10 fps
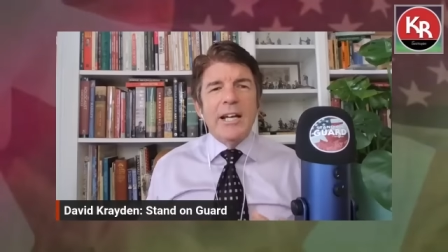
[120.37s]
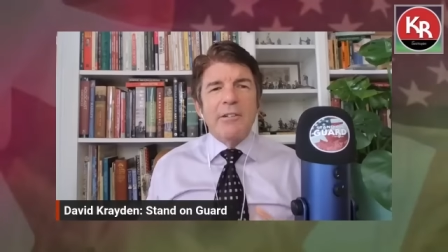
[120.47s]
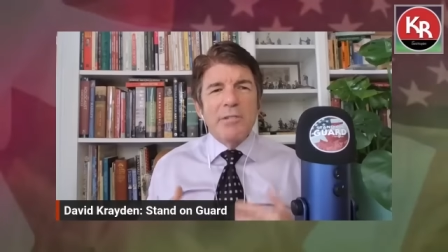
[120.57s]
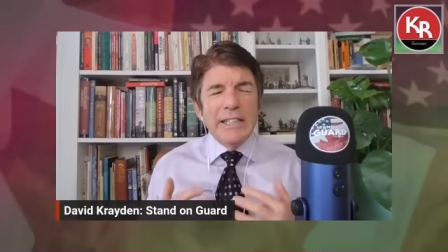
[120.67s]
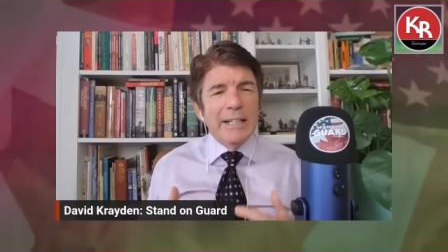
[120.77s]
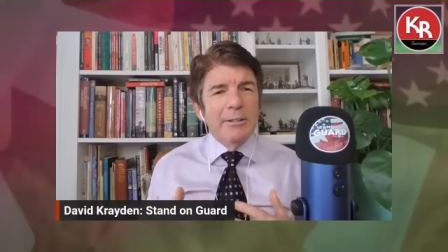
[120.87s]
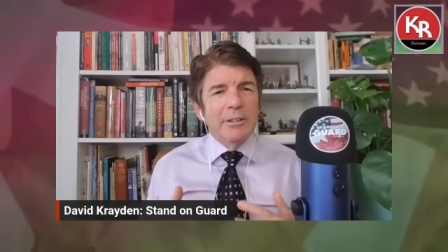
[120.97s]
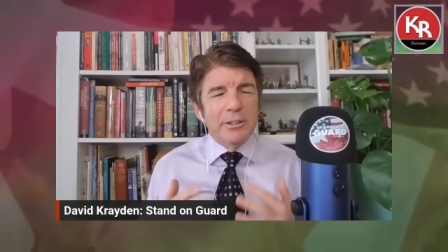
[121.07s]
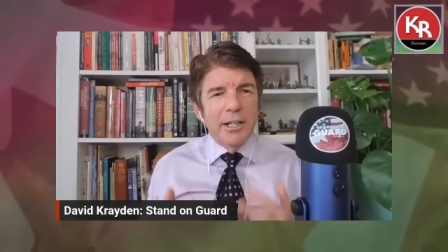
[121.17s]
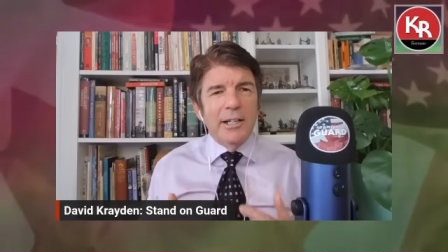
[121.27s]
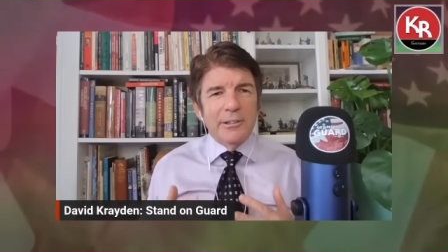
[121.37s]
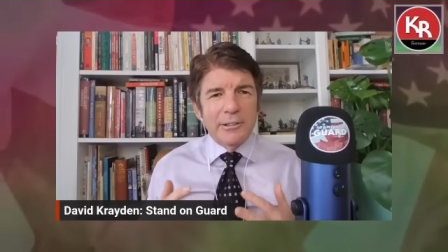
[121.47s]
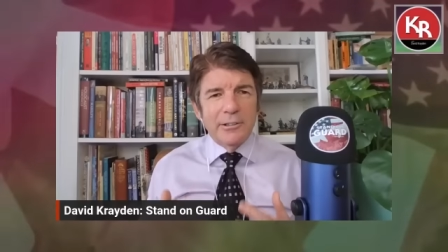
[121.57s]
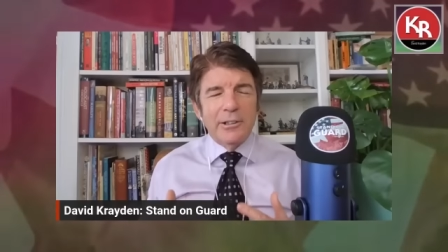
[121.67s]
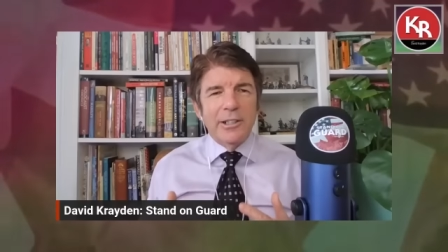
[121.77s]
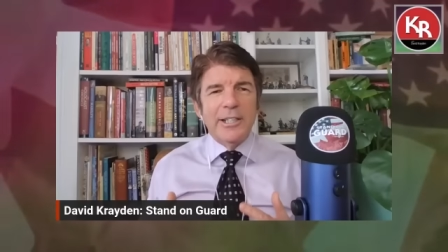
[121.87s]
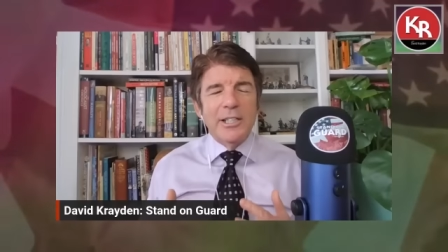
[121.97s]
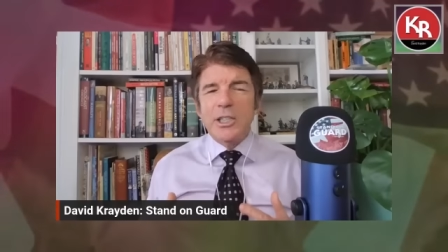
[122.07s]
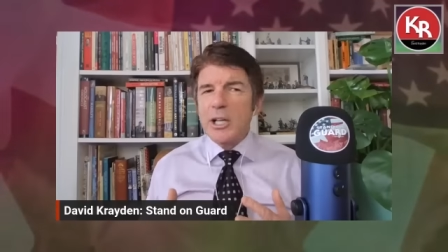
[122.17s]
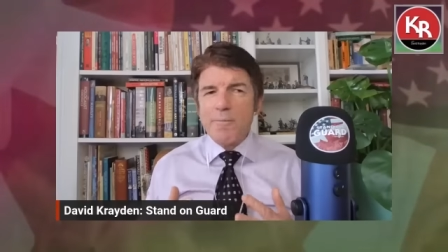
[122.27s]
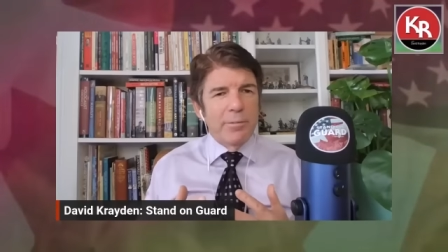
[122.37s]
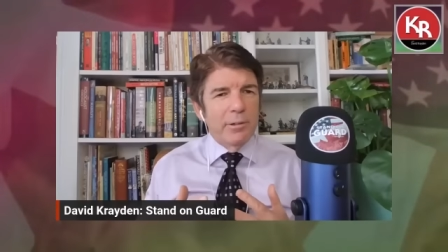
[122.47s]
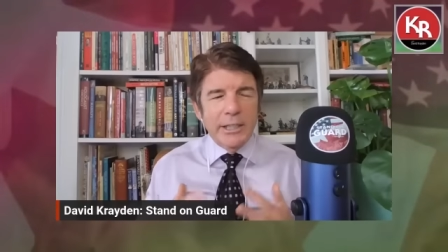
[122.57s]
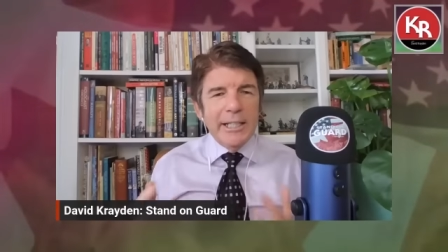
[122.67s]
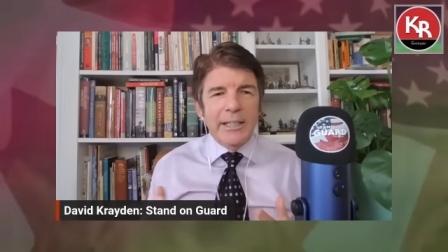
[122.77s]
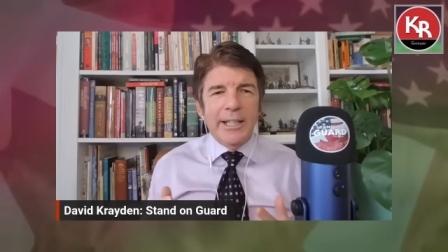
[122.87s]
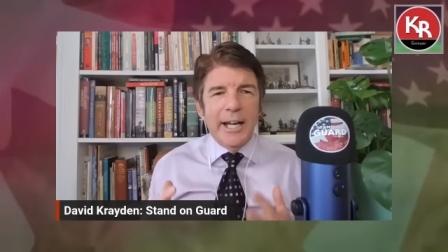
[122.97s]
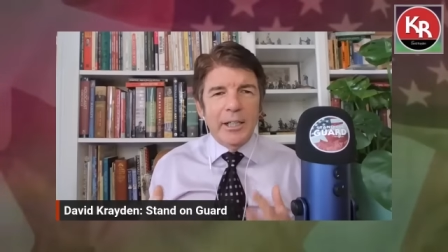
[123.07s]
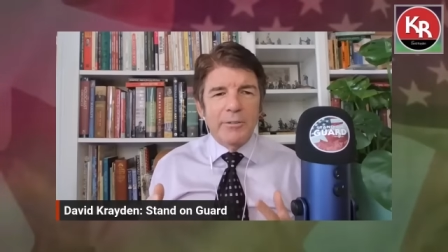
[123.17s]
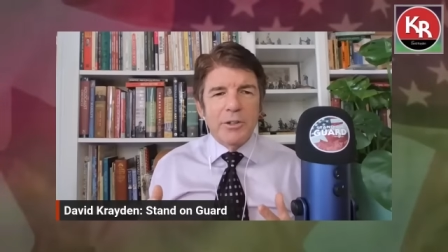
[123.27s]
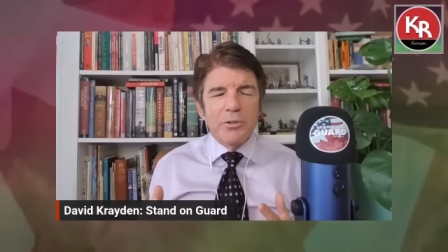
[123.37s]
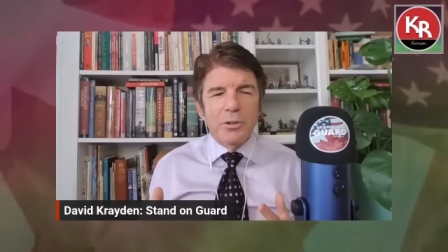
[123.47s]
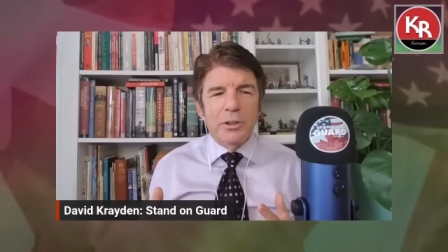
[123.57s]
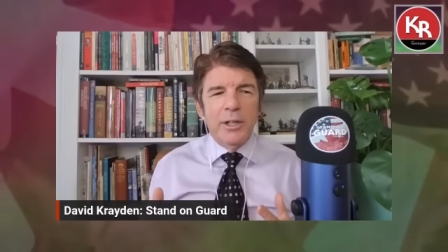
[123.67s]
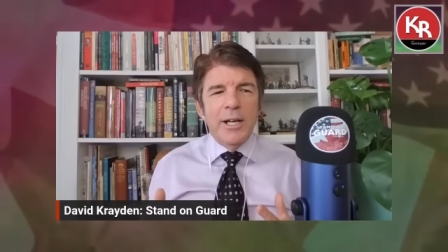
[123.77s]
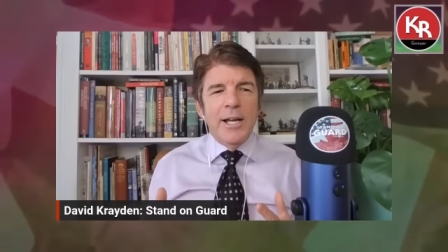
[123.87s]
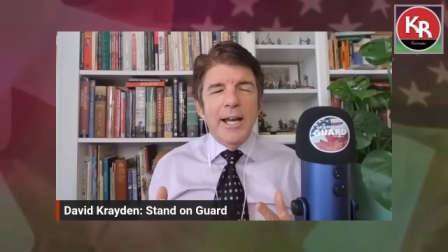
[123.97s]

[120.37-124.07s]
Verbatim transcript: And he really does look like he's completely out of control.